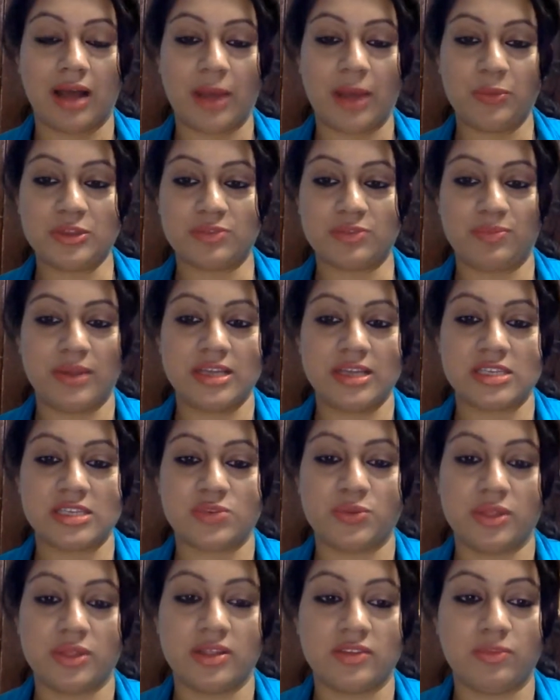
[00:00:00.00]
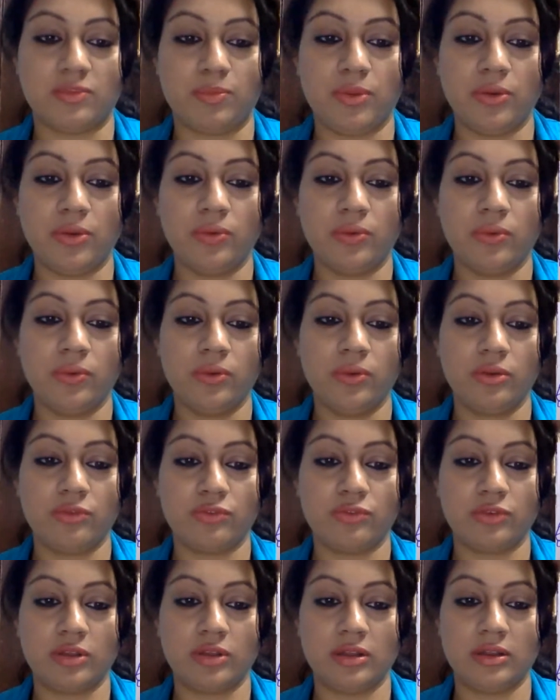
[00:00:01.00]
was blessed with this
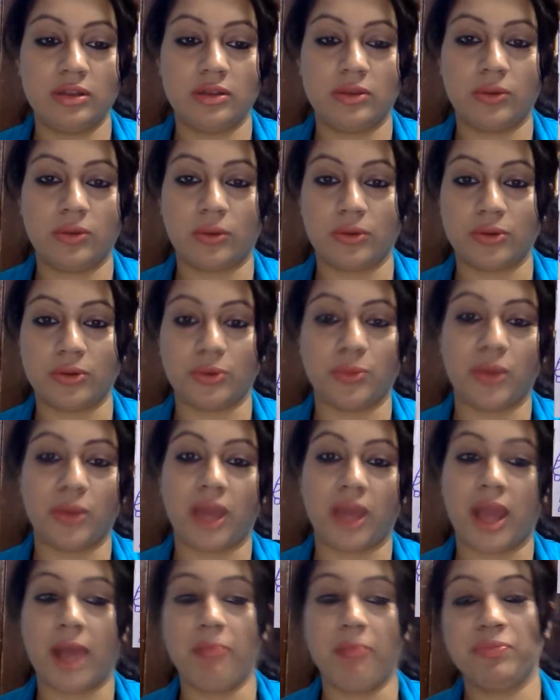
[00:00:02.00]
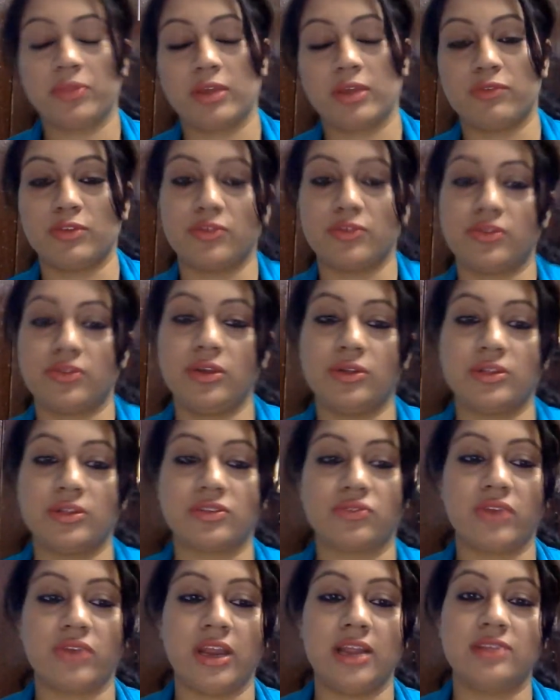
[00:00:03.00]
beautiful daughter over here. If you see on the
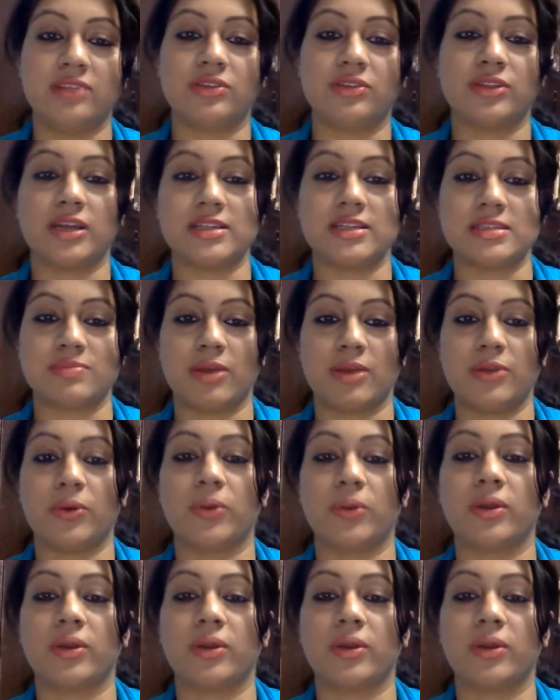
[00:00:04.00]
screen, so that's my daughter